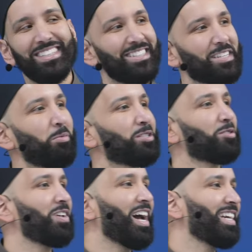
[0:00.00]
So Abu
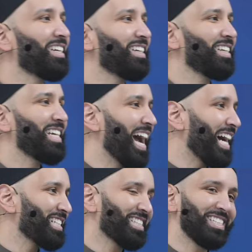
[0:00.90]
Sufyan, he
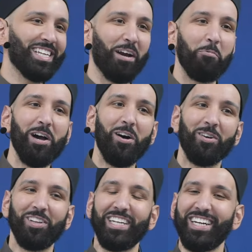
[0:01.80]
asked, he said, are we all
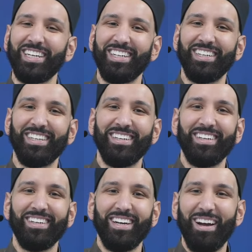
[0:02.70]
clear?
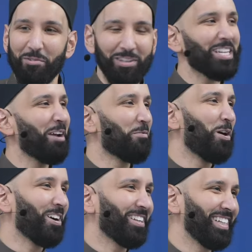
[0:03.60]
Everyone said, we're
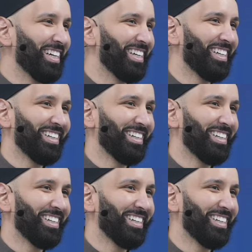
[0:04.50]
all clear.